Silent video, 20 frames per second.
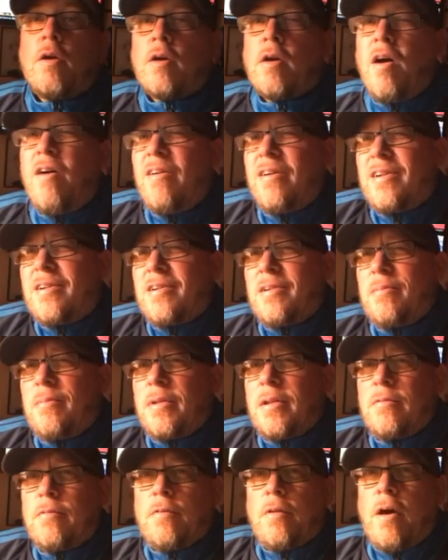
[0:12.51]
Calling it a
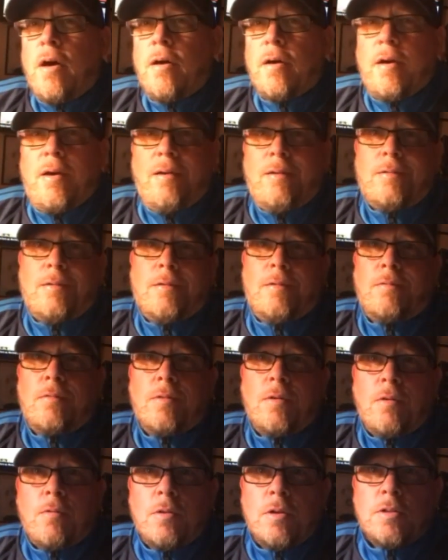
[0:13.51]
mini vlog, I don't even
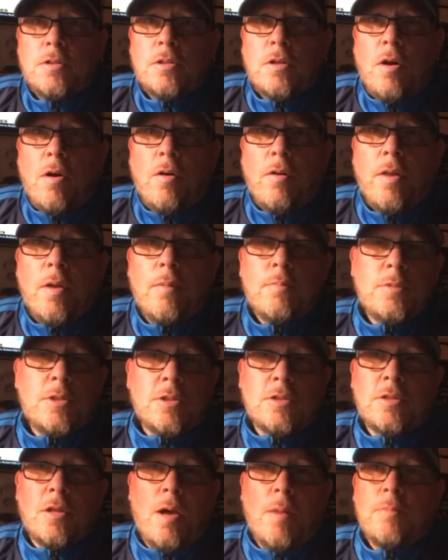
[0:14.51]
know what it's called. I'm
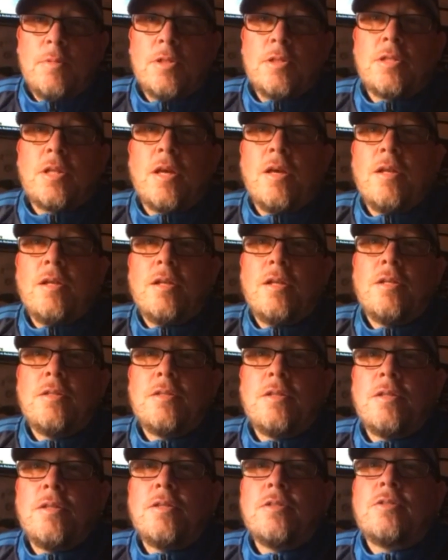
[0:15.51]
just I'm just getting
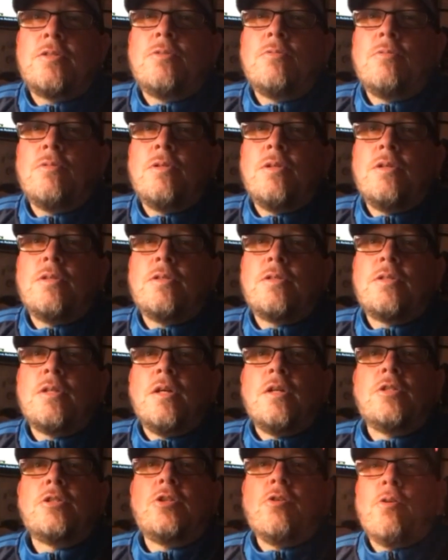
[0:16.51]
into this, doing this,
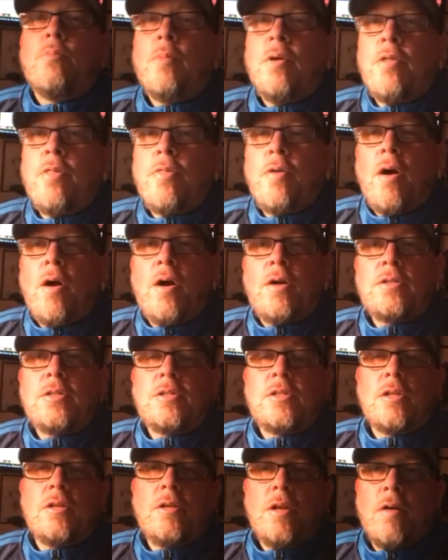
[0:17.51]
sharing my thoughts,
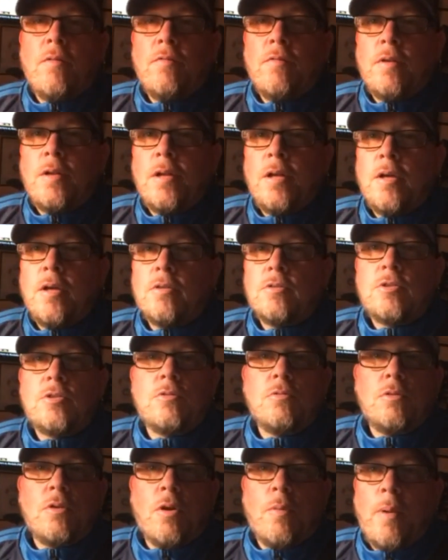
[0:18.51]
sending out videos,
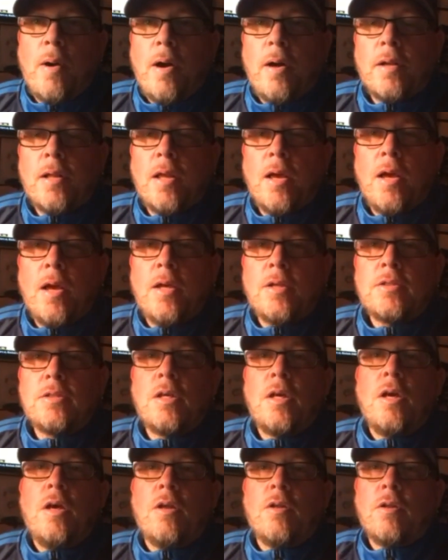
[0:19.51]
doing our podcast.
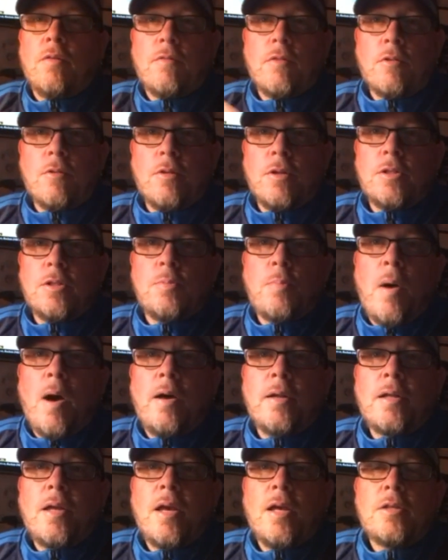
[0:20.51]
Love of the Links
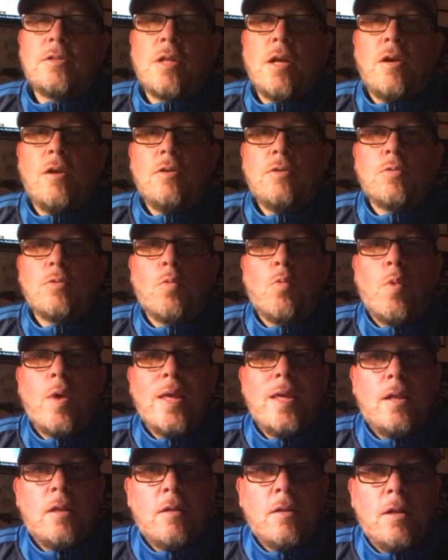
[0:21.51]
podcast airs
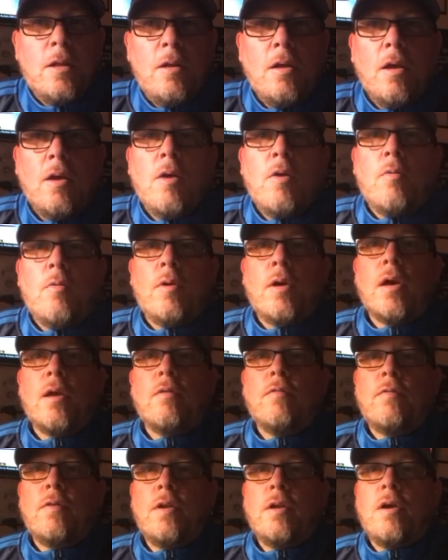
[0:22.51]
weekly. We got
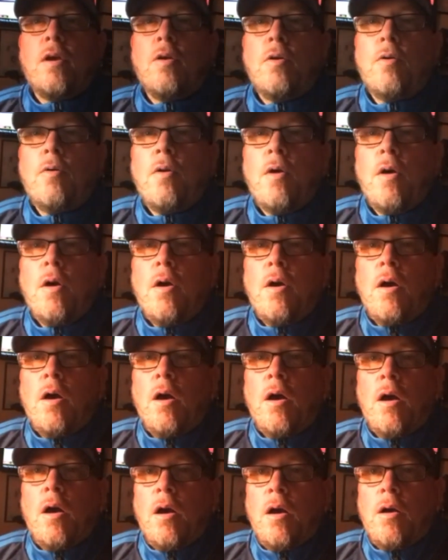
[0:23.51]
a video
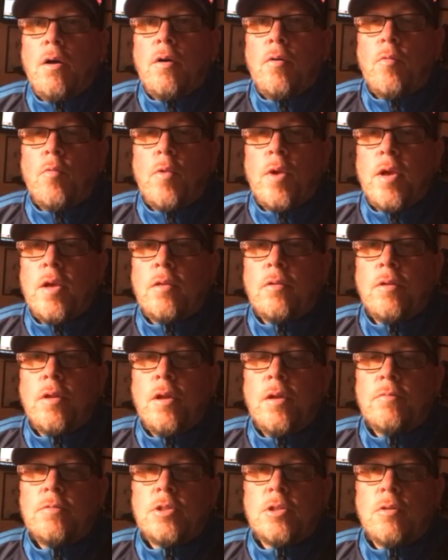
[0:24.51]
uh,
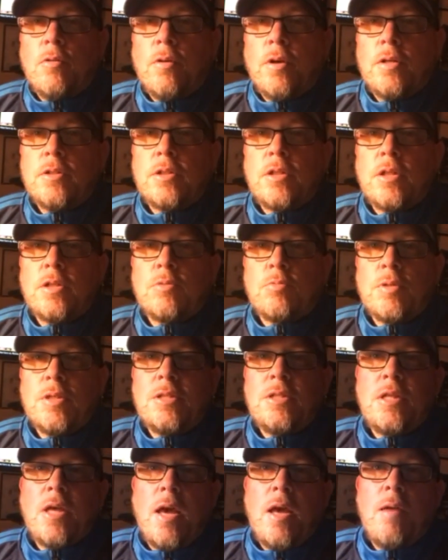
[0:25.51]
weekly of showing us as we
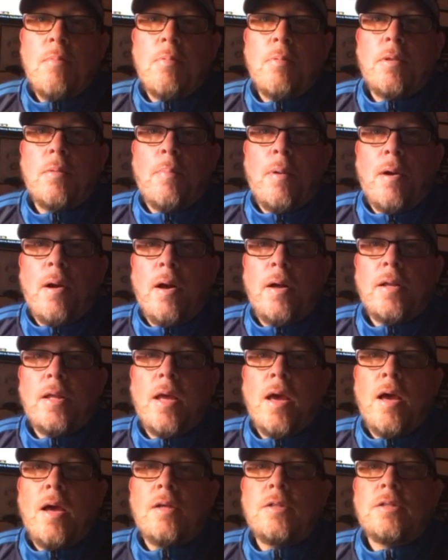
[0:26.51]
tape the
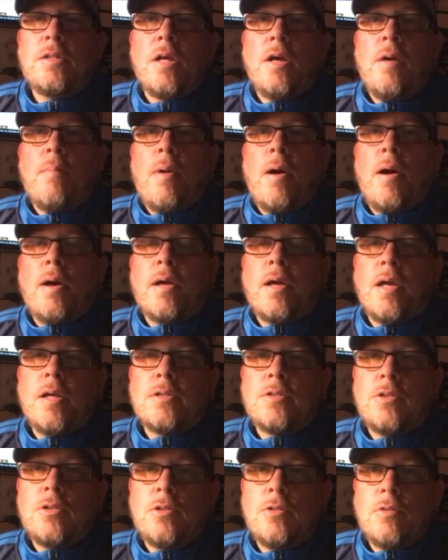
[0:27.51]
podcast.
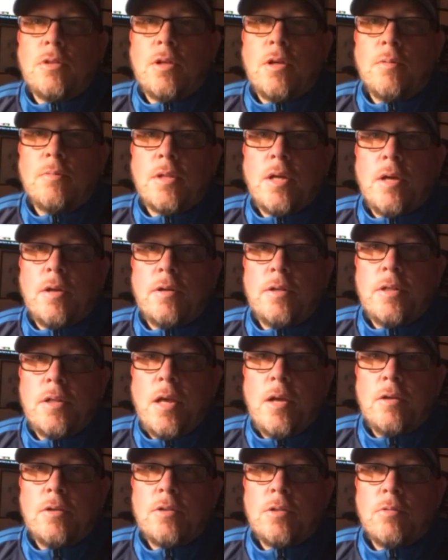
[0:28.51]
Podcast usually comes out a
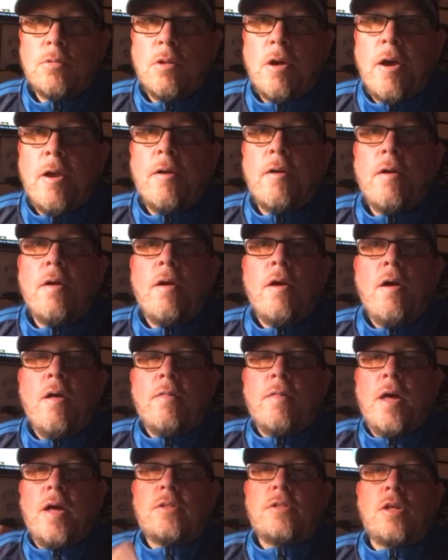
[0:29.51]
day or two later.
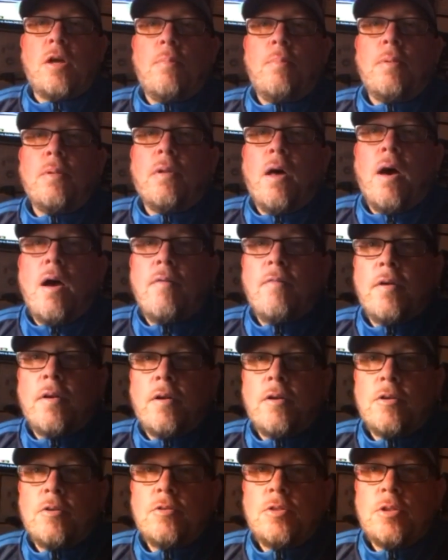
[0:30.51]
That's up and live on
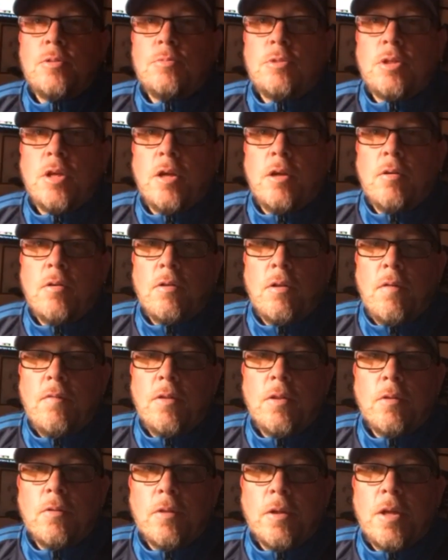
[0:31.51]
our YouTube channel Love
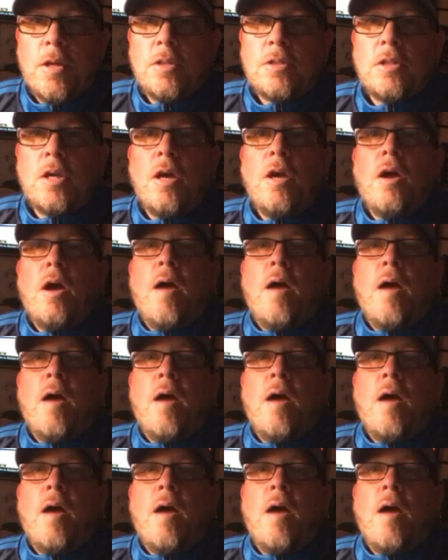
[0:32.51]
of the Links.